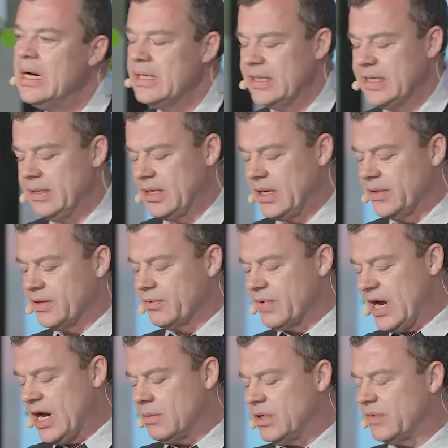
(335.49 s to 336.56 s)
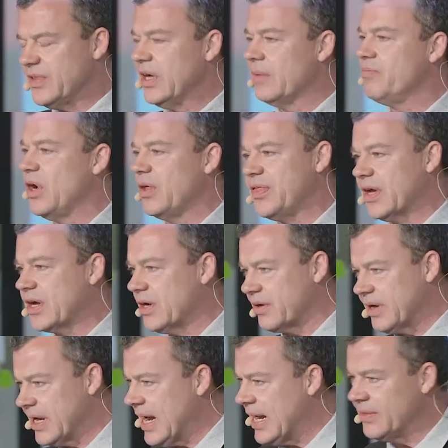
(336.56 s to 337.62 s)
They are the realm of the
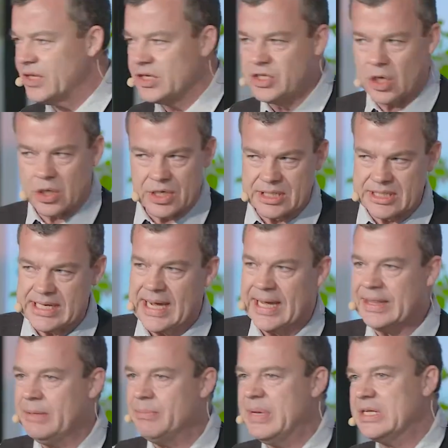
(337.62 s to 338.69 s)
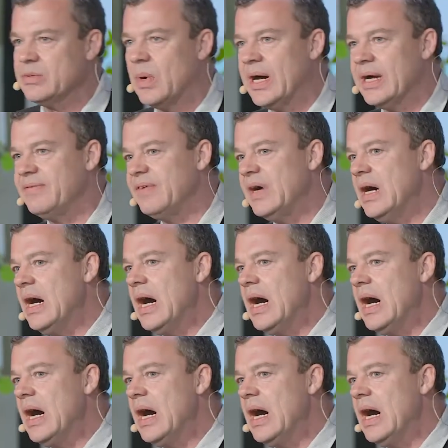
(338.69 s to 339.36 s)
apothecary and the doctor and the midwife,